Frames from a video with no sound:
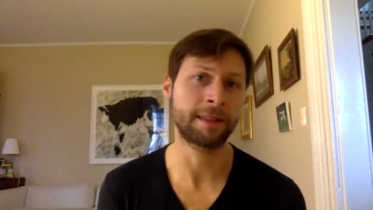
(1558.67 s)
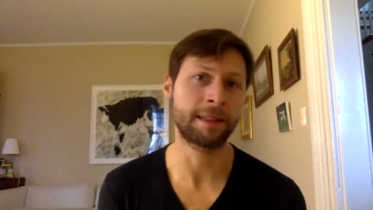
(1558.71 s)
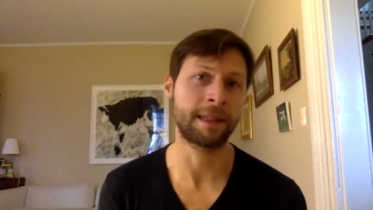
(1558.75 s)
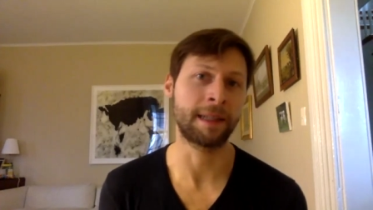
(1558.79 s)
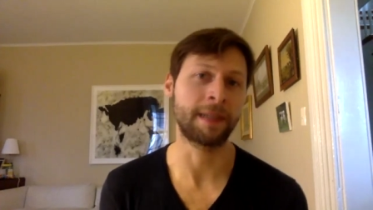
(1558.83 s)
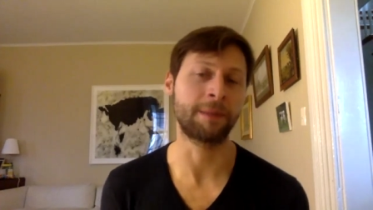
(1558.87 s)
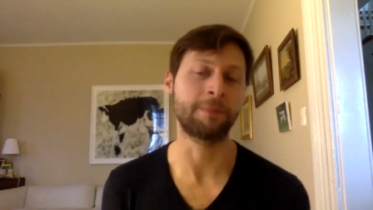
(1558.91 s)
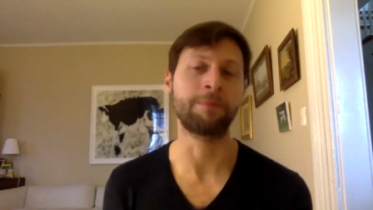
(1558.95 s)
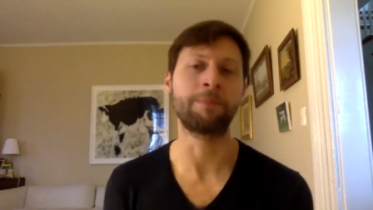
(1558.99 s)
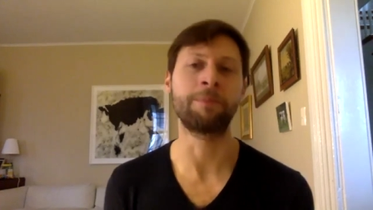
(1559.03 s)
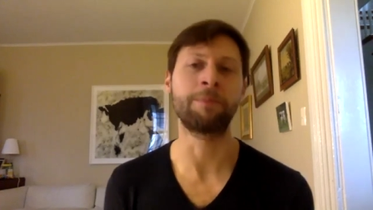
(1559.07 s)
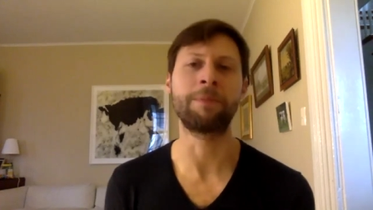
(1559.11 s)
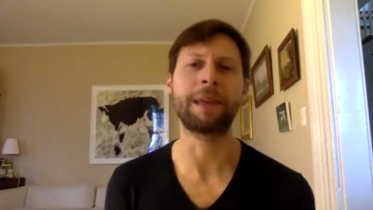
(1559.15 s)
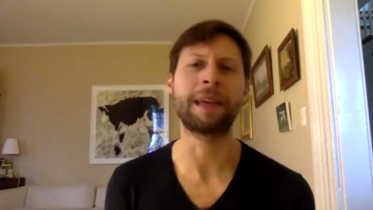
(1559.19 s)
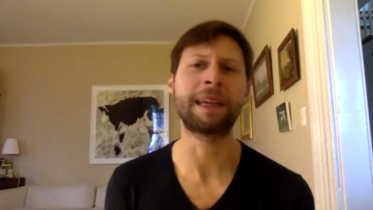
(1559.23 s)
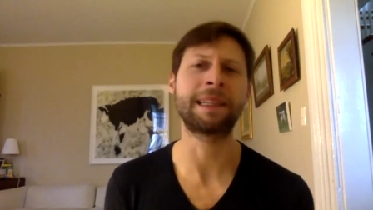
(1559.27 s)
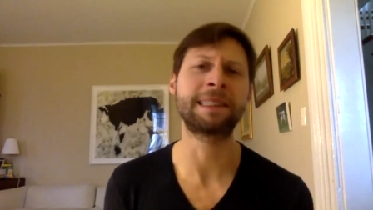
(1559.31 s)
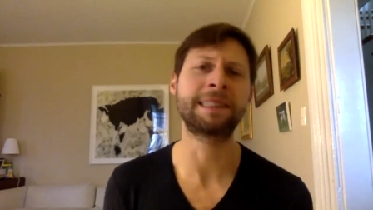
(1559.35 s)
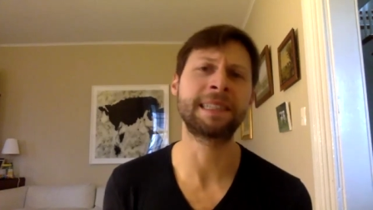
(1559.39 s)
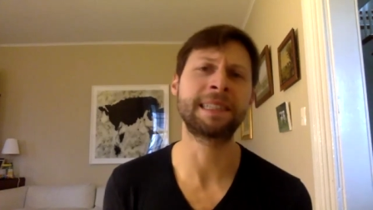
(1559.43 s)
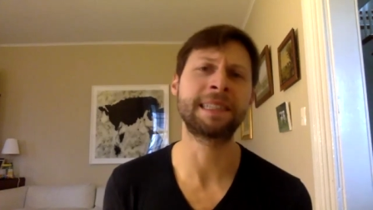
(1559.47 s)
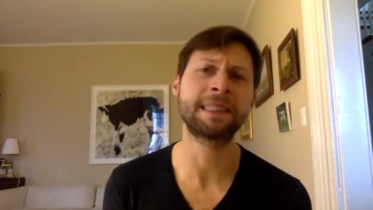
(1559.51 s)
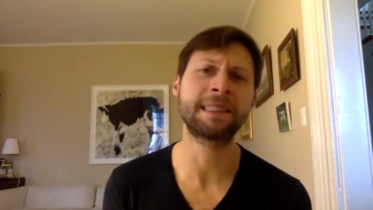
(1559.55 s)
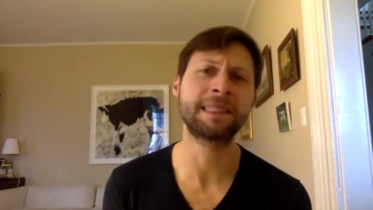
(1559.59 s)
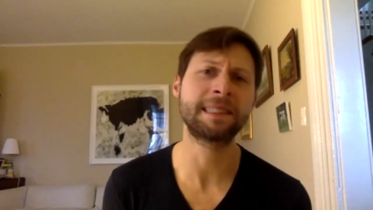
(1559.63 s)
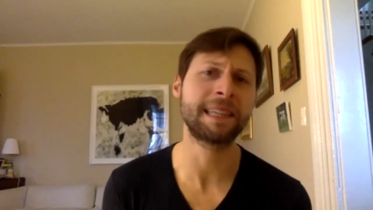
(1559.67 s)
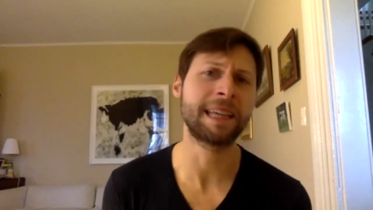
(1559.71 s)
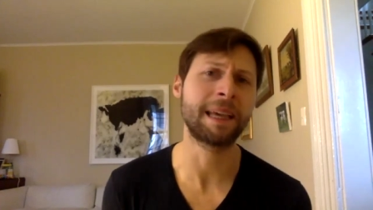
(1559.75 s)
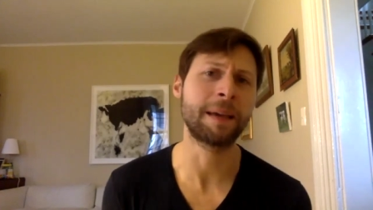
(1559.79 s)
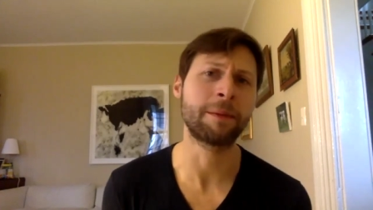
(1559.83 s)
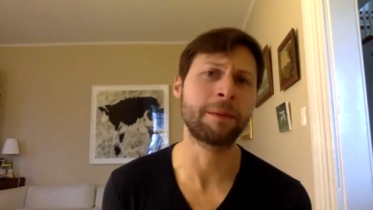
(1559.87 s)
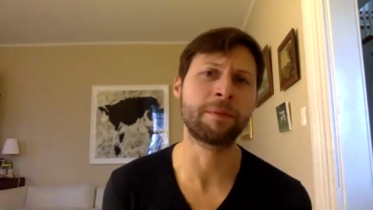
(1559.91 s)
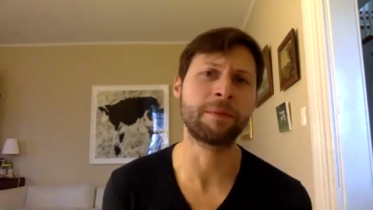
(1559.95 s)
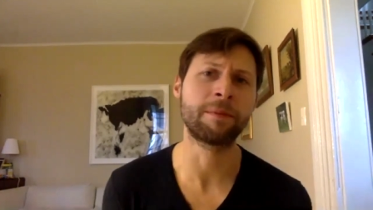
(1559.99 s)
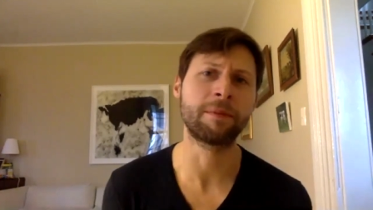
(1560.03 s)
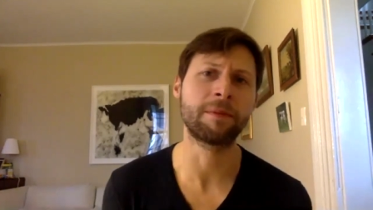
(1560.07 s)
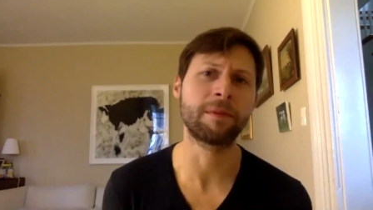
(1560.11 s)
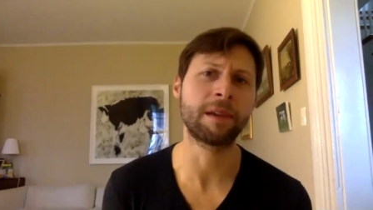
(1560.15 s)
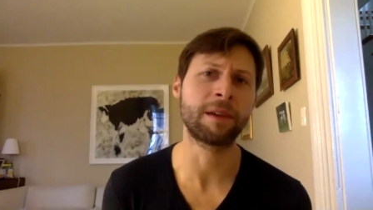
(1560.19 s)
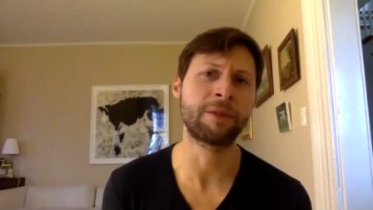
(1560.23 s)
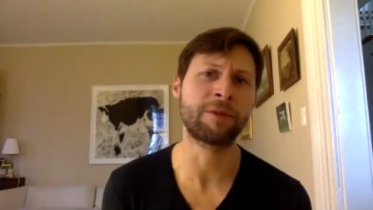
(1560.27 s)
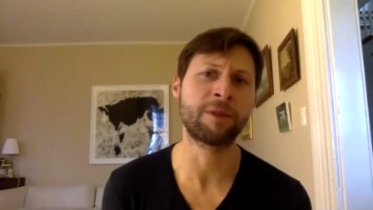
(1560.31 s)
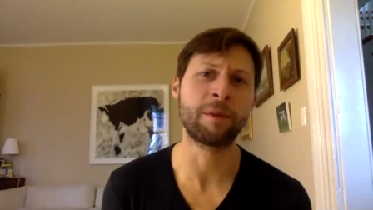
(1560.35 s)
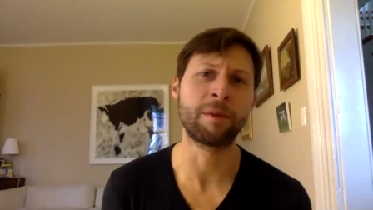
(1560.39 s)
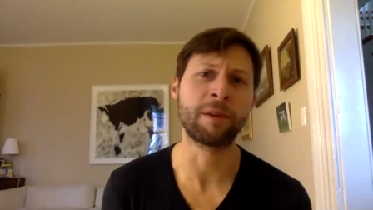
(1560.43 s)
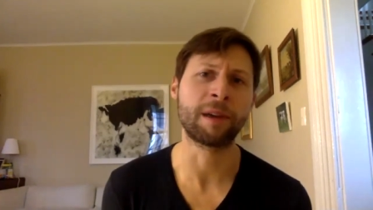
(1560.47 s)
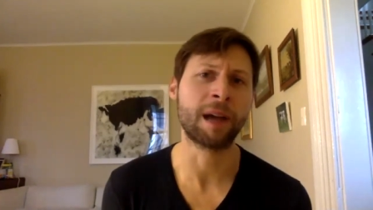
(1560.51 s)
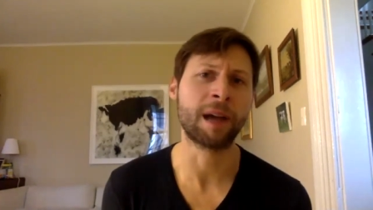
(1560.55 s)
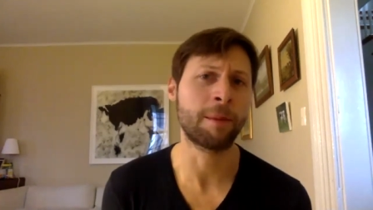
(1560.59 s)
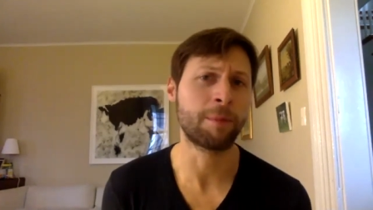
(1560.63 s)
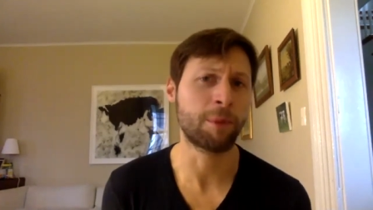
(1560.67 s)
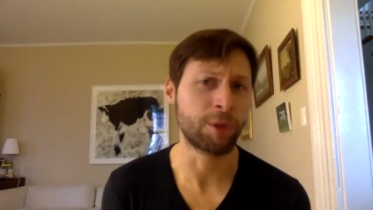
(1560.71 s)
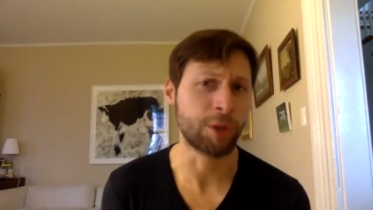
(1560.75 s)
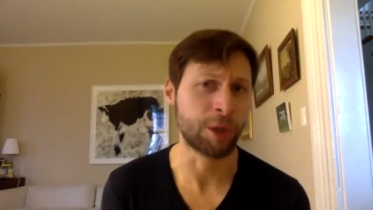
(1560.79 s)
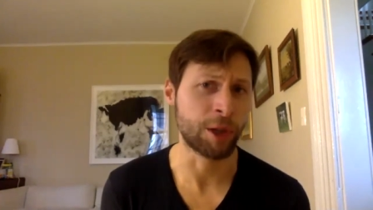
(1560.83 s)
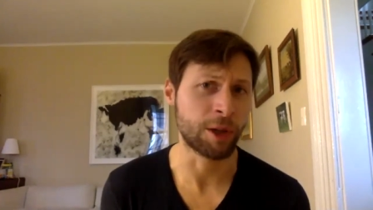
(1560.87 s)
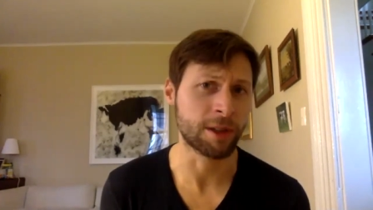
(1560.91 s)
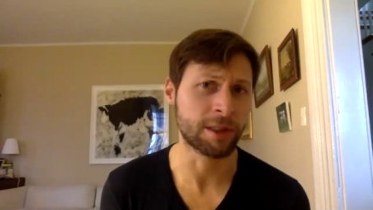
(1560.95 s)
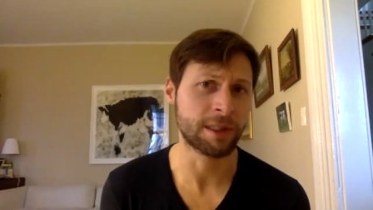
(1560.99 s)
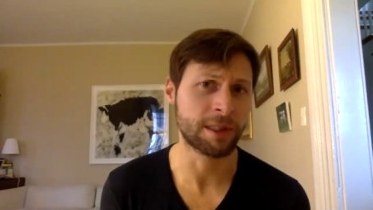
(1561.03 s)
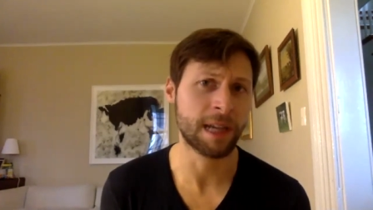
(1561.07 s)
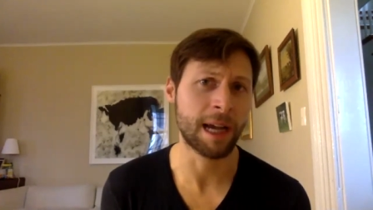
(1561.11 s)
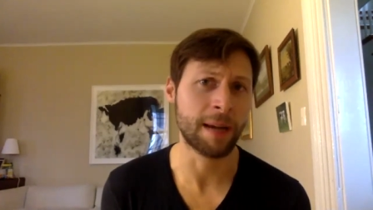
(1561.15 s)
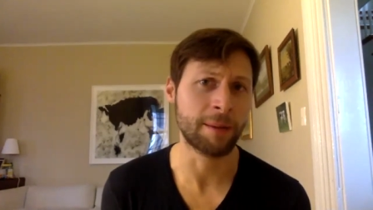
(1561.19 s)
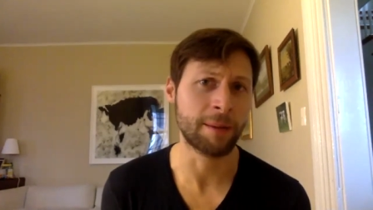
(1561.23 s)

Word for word: And it, it did seem from a couple New York Times